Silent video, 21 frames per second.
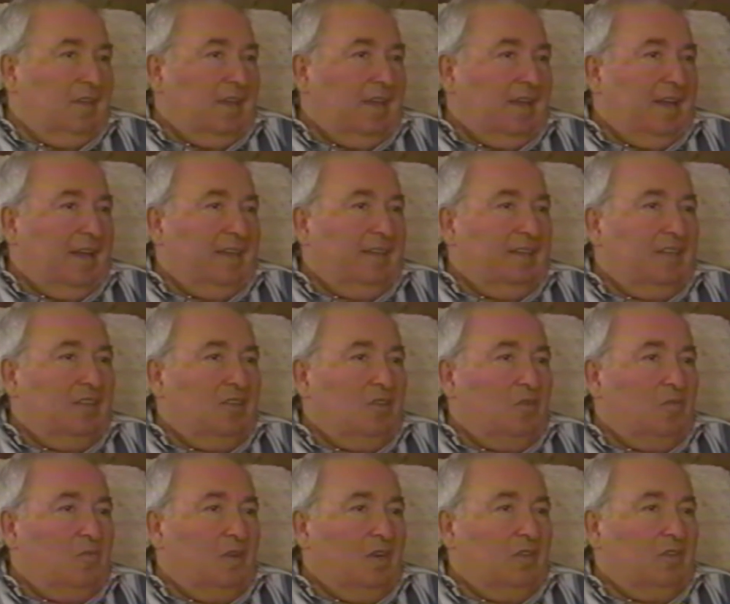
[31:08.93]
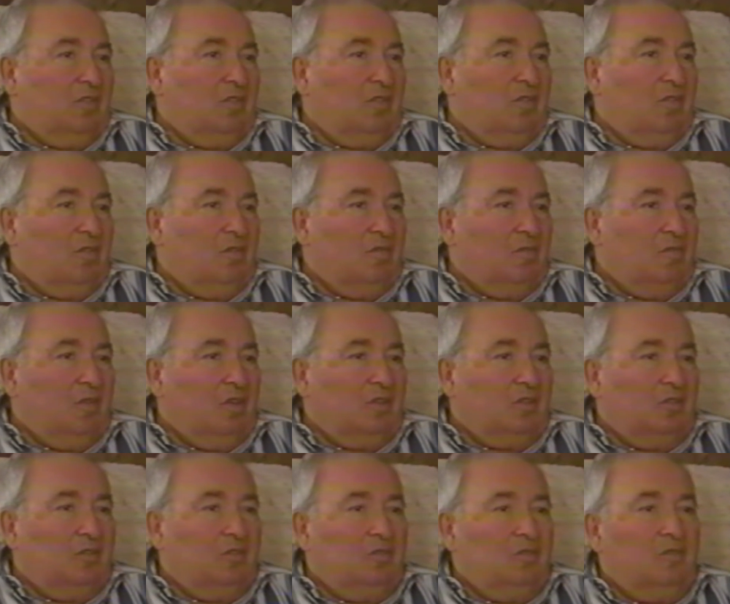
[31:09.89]
I didn't know where to go, what
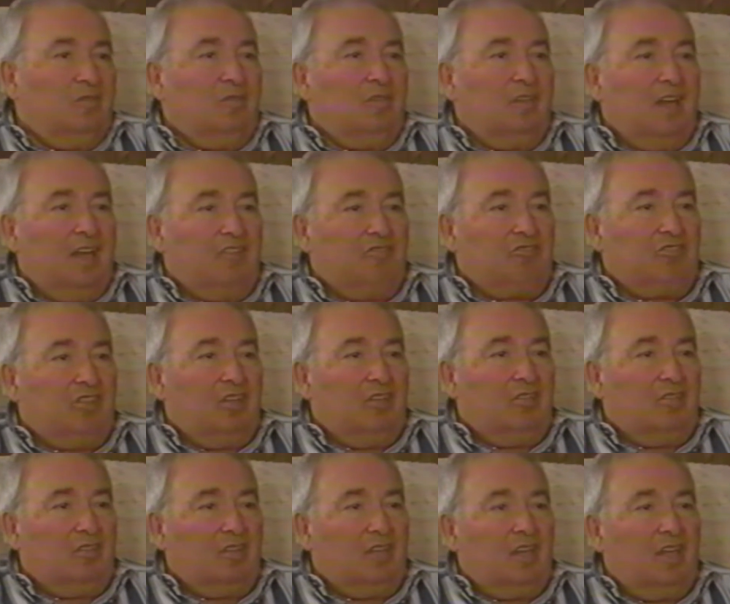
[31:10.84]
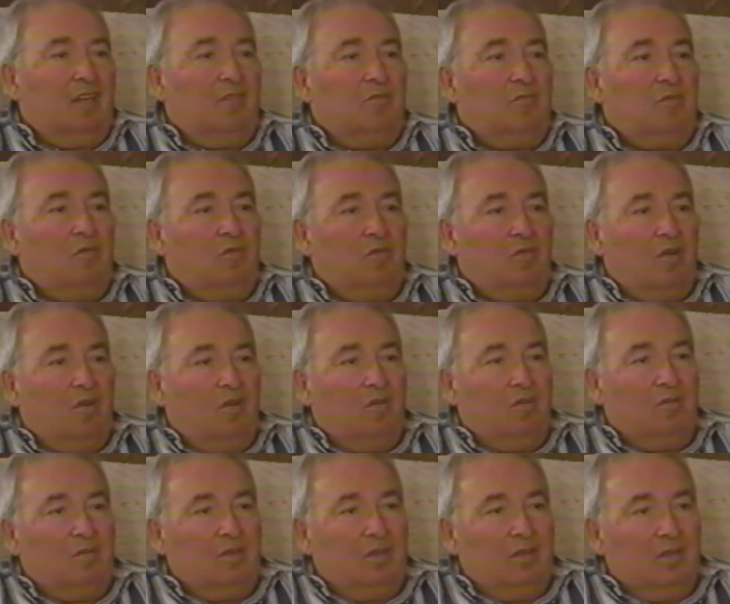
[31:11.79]
to do. I said, okay, we'll go